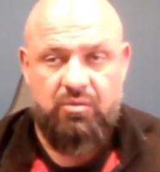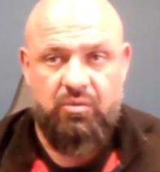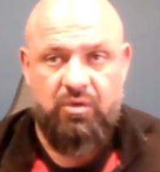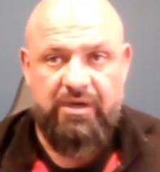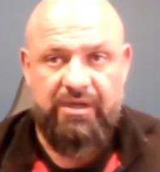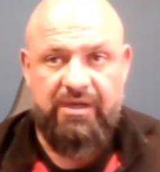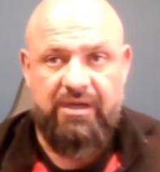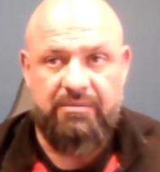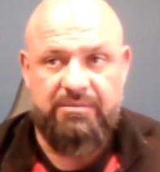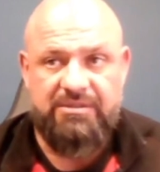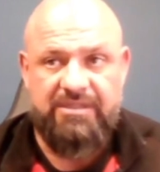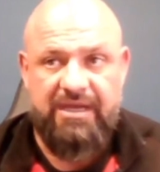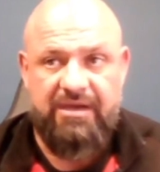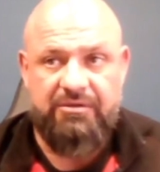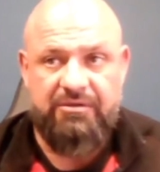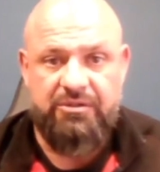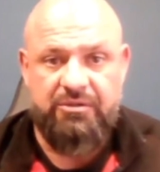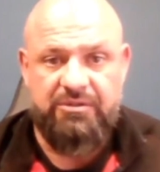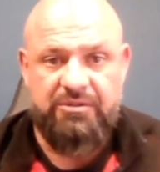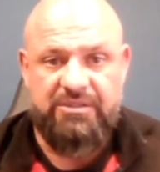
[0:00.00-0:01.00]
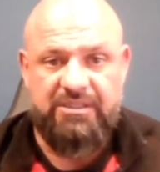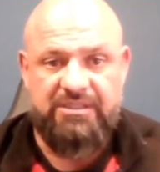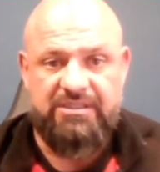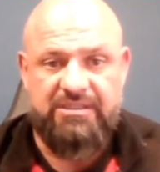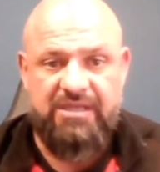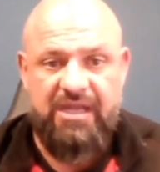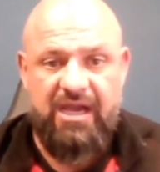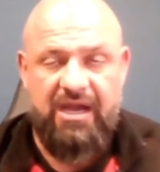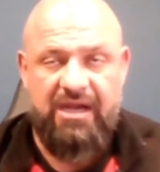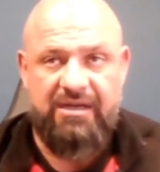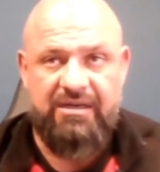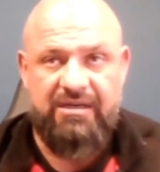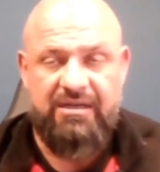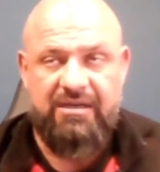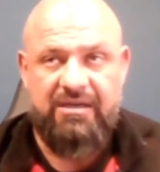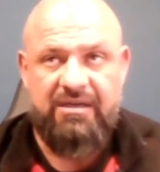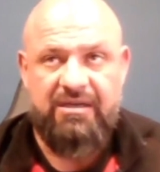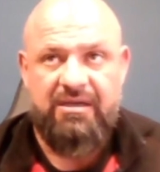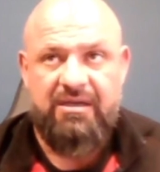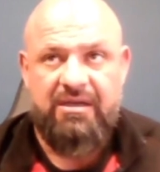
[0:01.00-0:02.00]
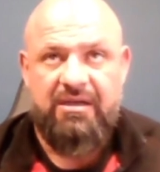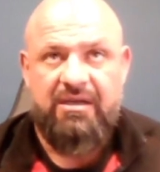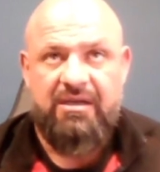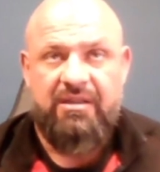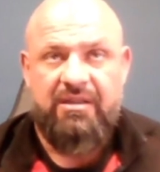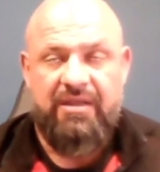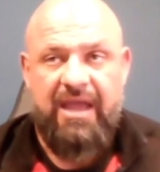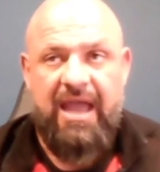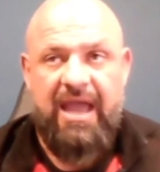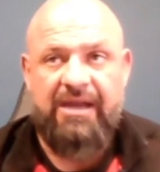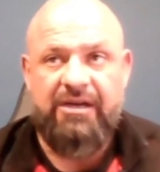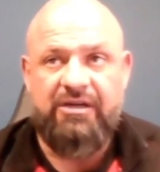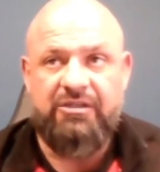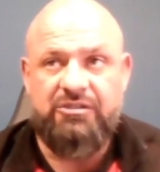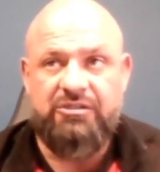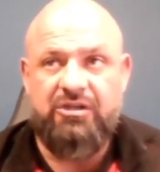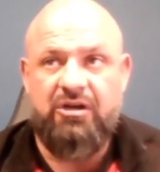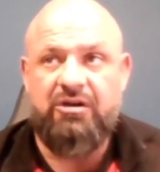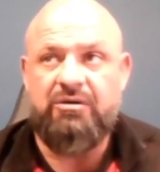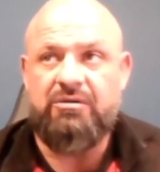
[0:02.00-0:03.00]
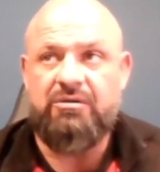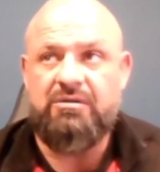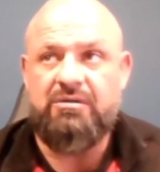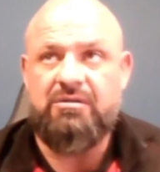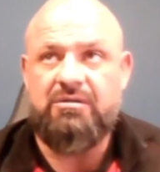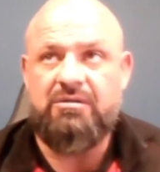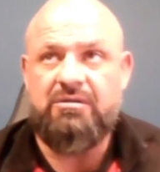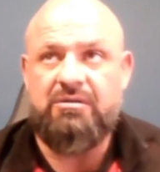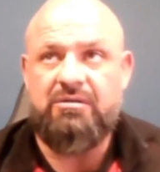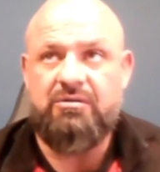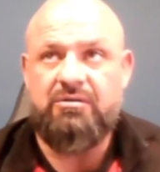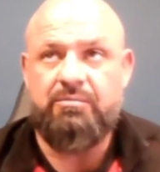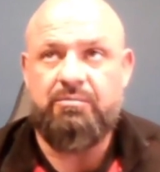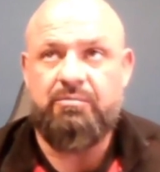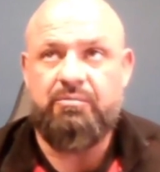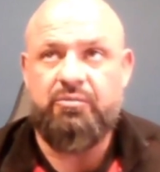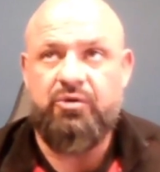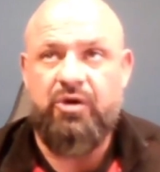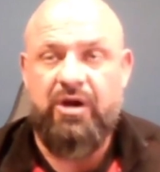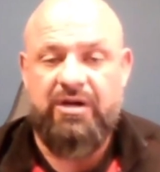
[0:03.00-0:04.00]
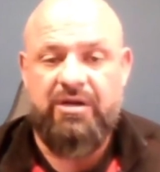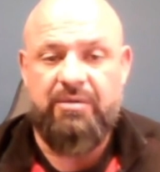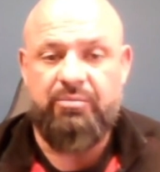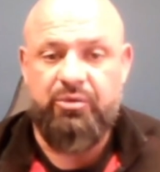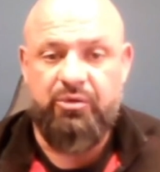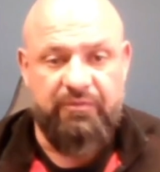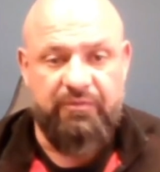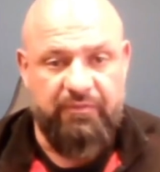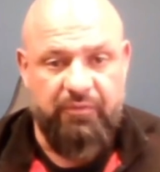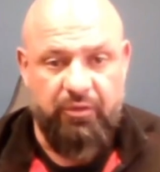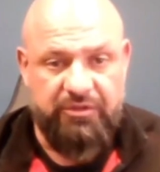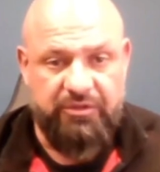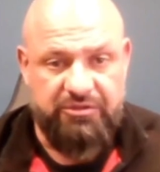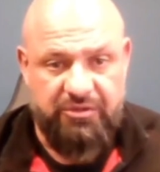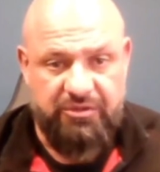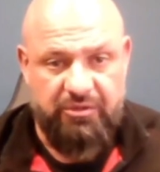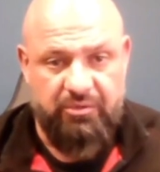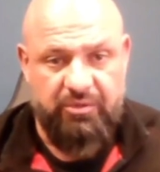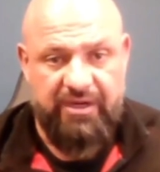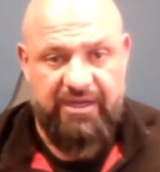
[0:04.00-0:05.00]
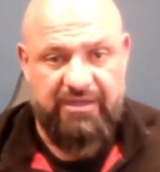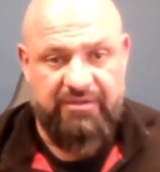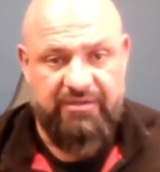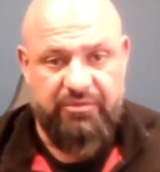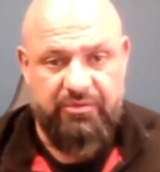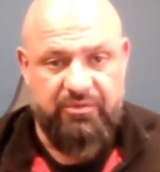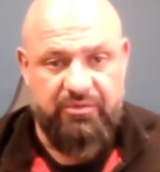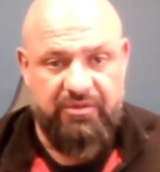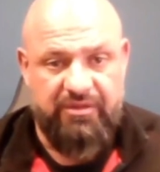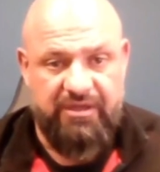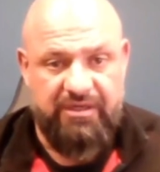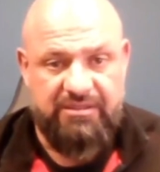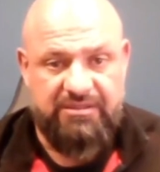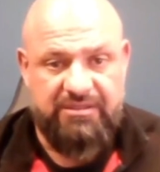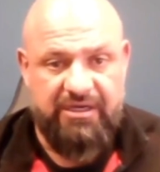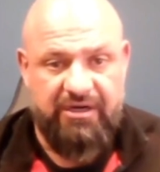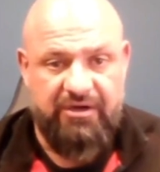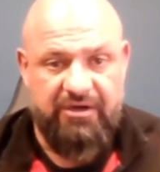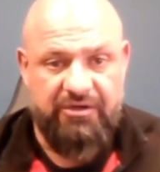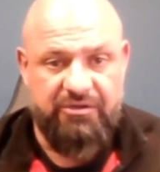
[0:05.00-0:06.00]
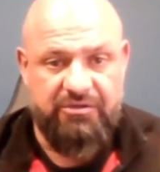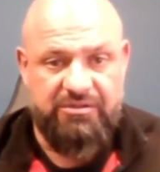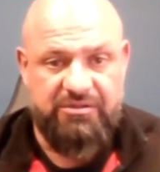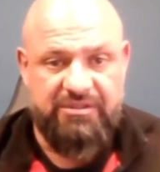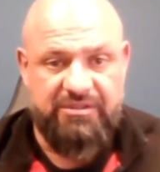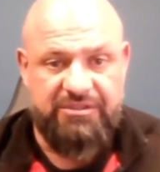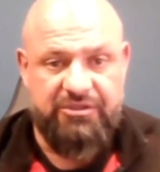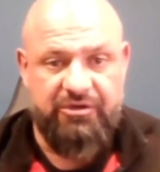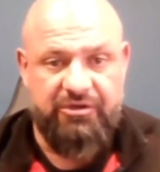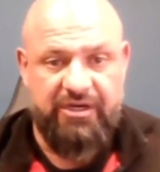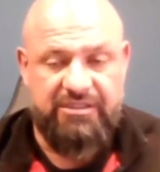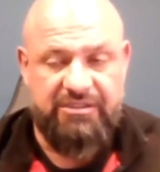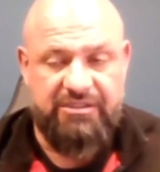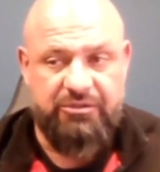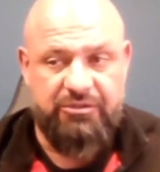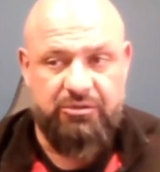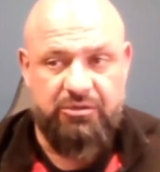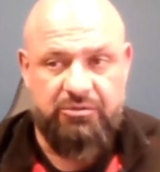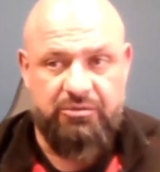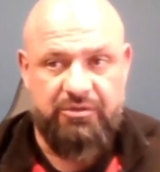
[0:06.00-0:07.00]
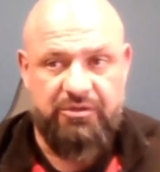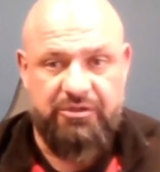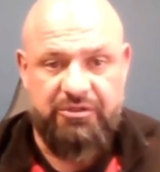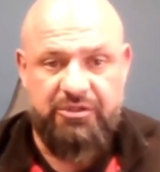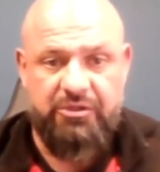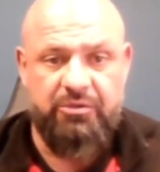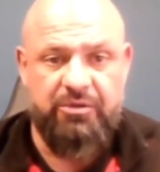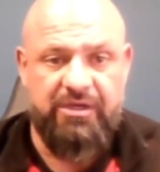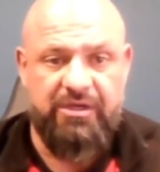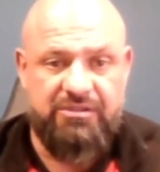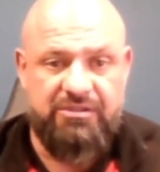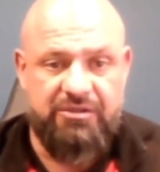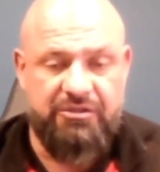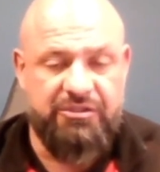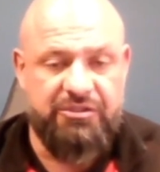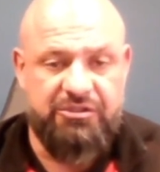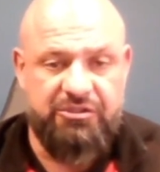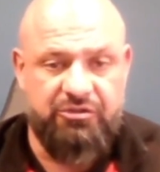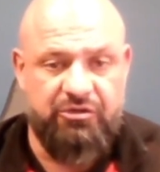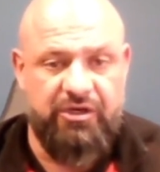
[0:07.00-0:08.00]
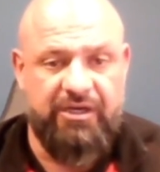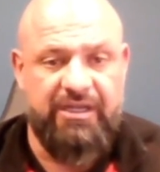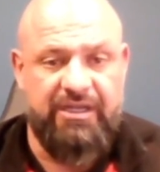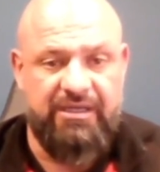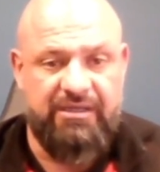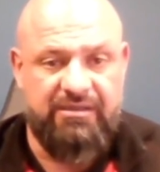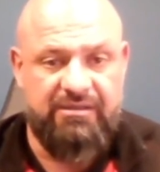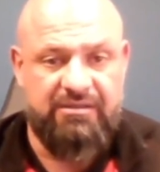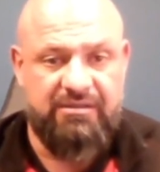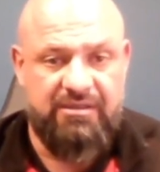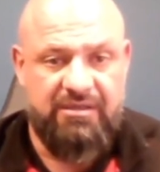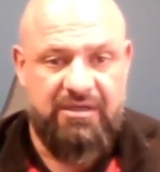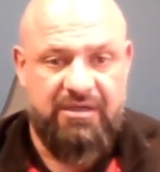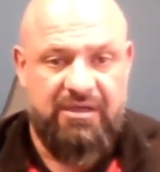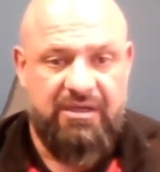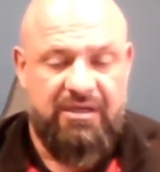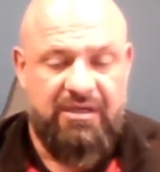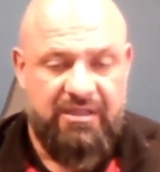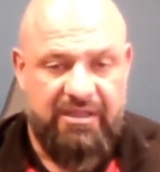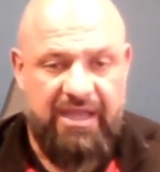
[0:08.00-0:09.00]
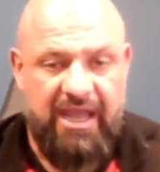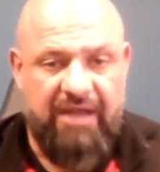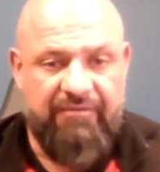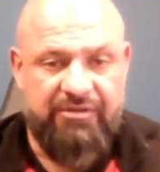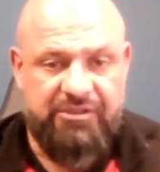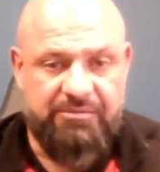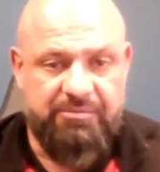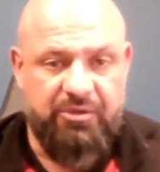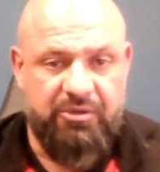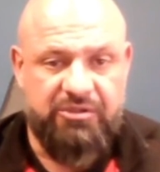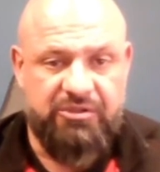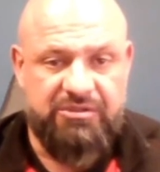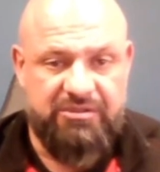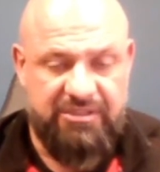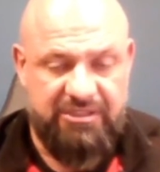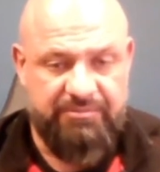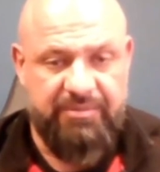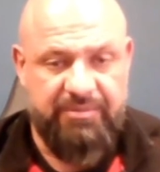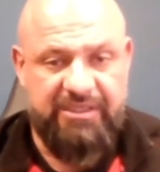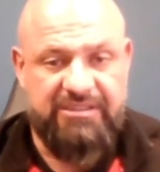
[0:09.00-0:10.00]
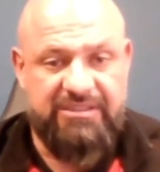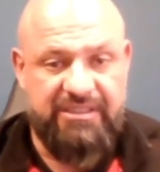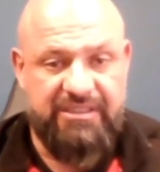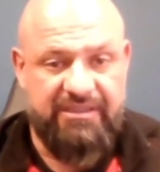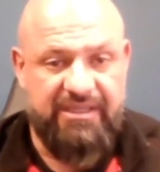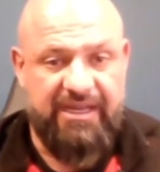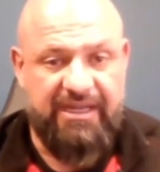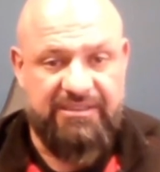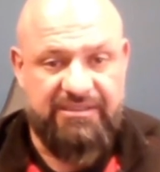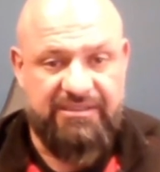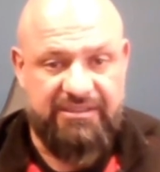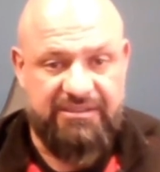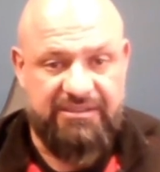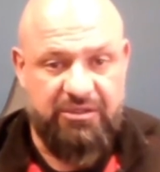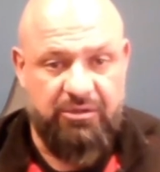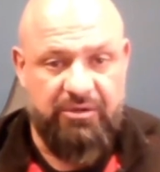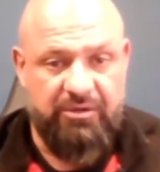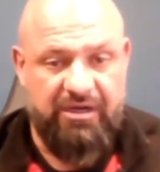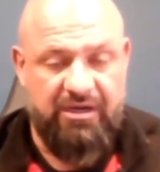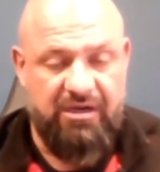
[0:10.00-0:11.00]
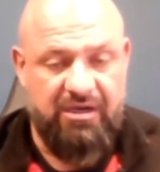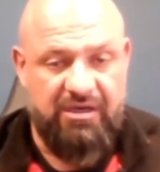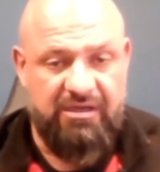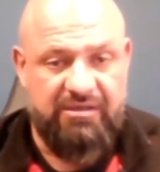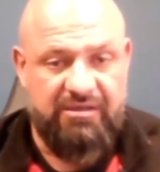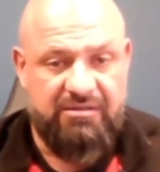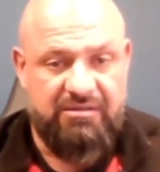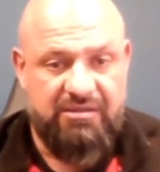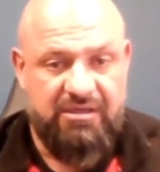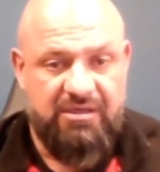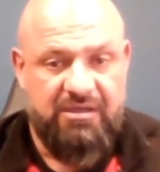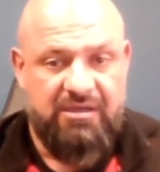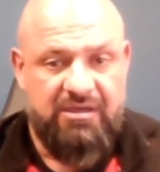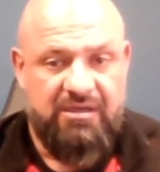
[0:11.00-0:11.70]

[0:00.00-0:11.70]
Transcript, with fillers: what it comes down to is it's not the hackers aren't trying to brute force their way through things. They aren't using these crazy tools. What they're doing is they're just tricking the average person that's busy, that has things going on,